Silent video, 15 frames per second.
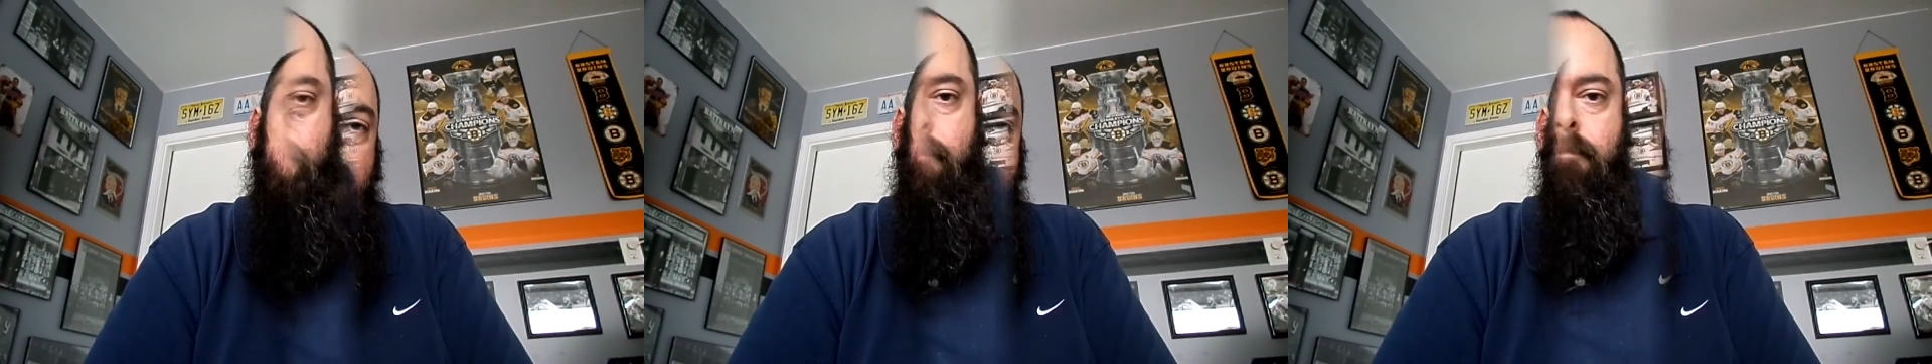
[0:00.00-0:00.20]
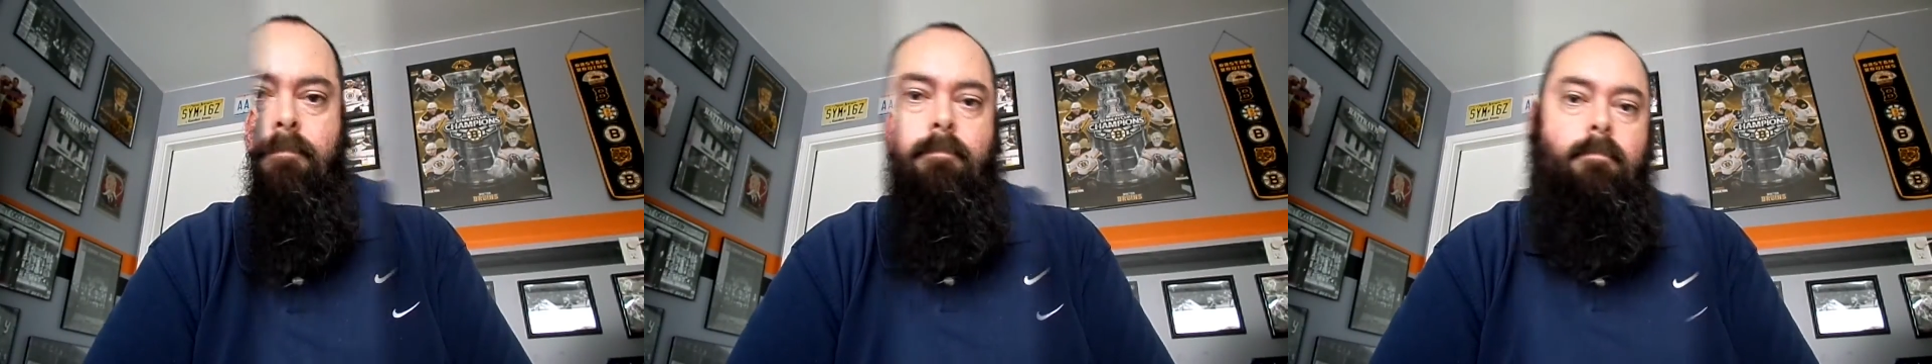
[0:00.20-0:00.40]

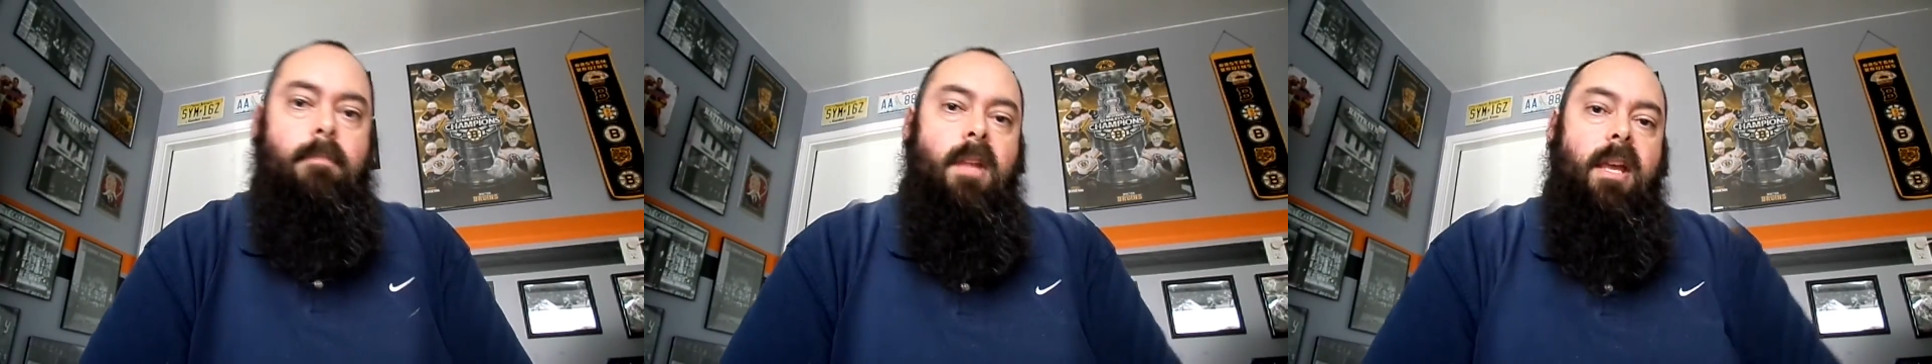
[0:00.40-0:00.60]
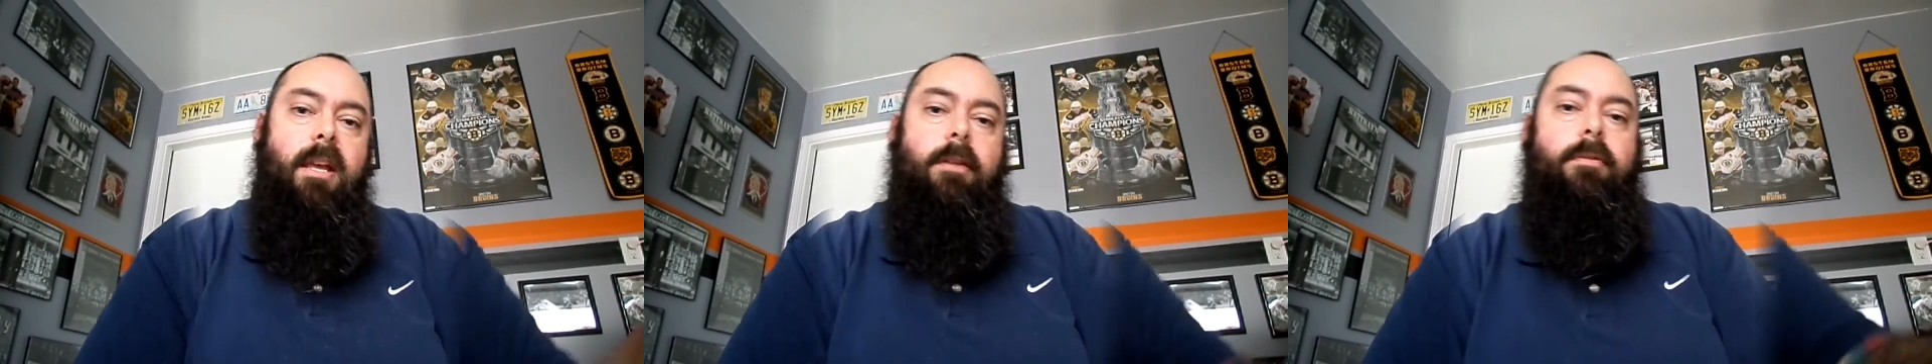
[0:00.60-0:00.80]
pipe.
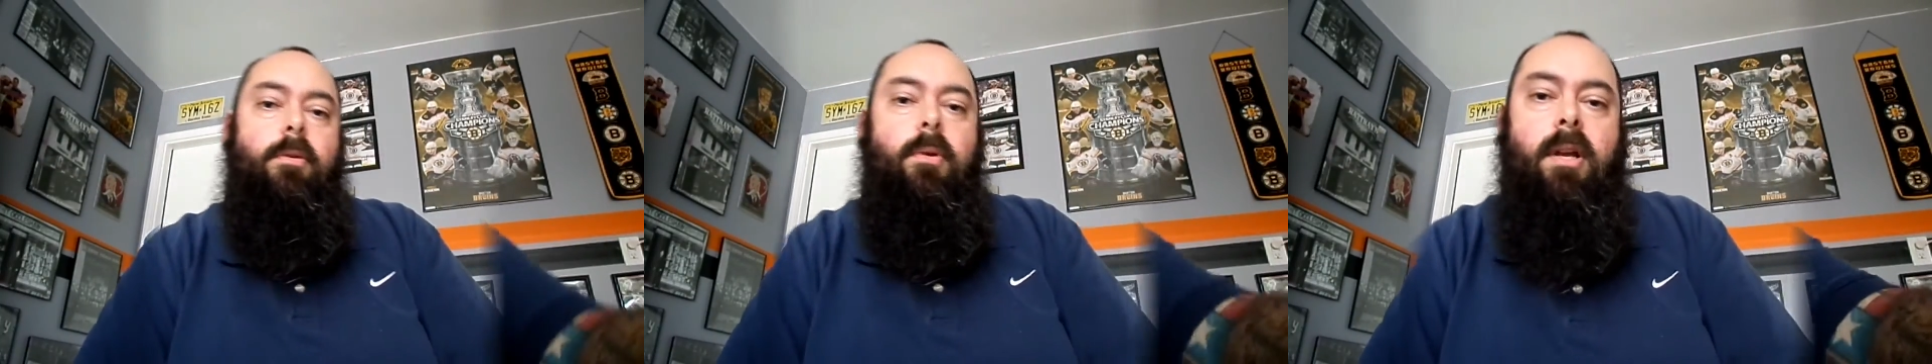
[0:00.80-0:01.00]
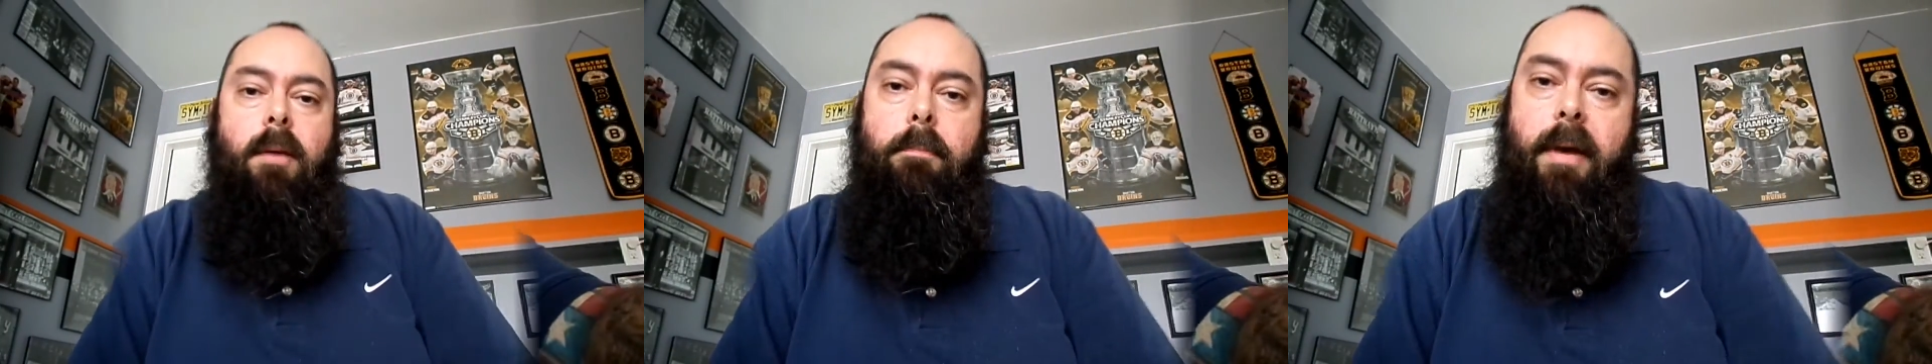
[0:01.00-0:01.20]
Hey
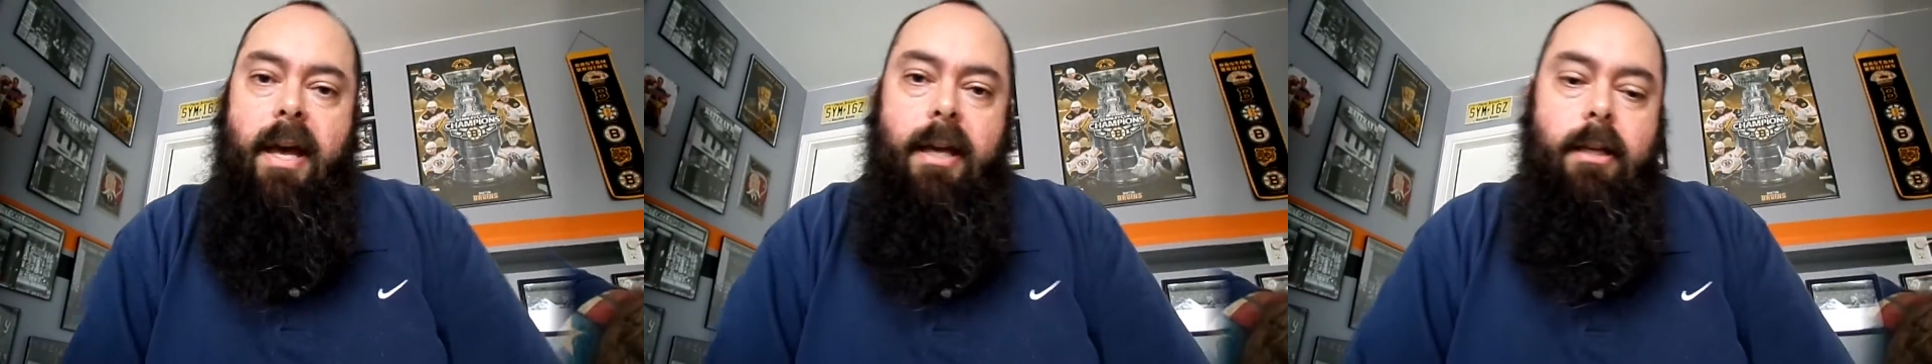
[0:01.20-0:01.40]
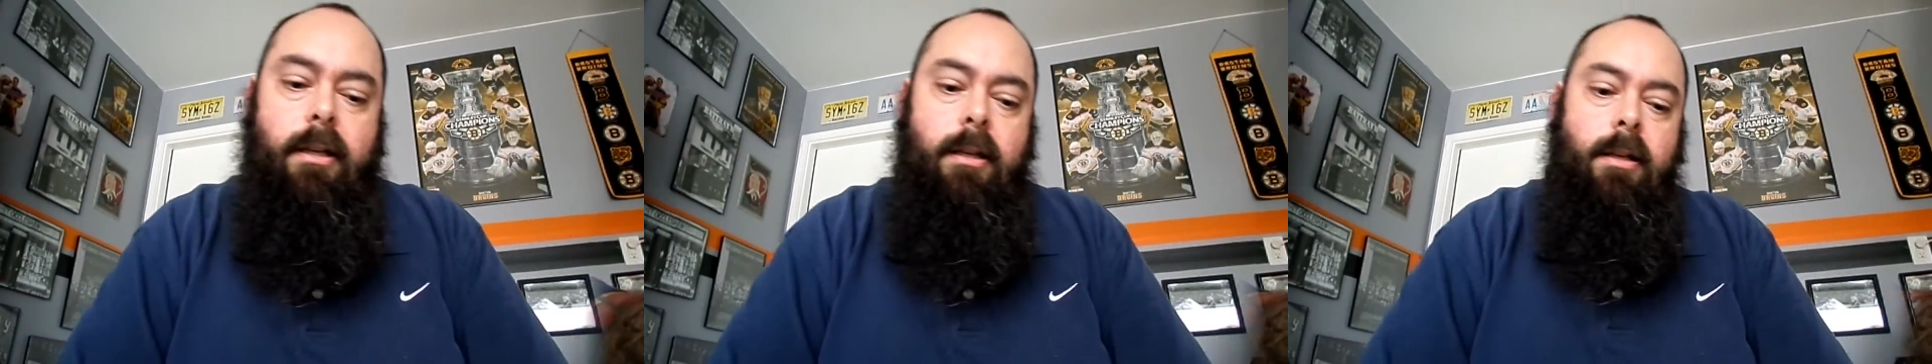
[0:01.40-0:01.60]
everyone, I'm
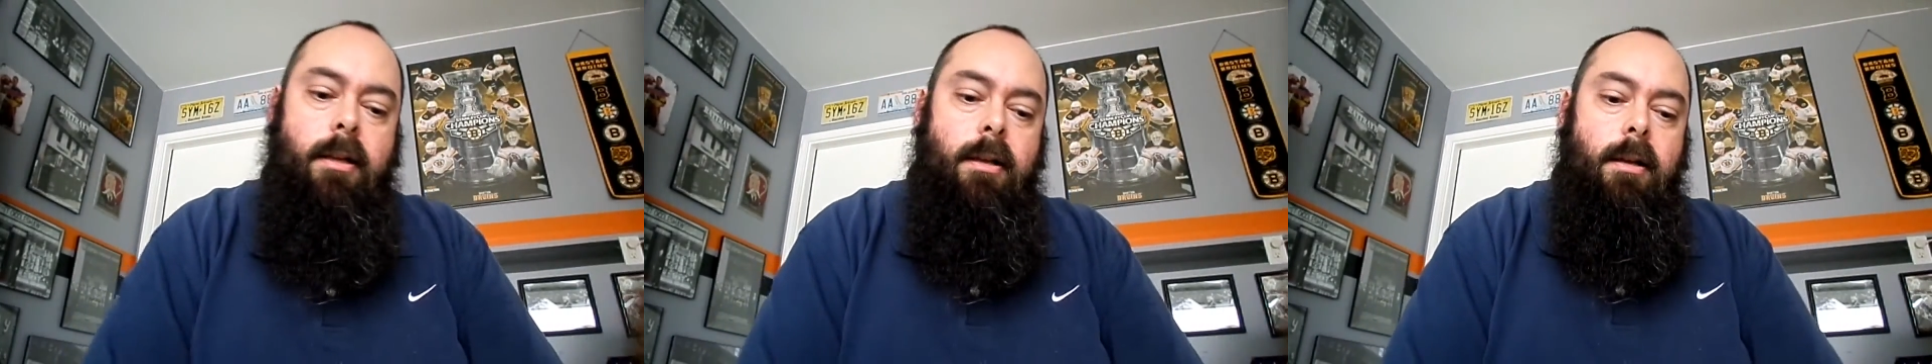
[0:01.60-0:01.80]
back.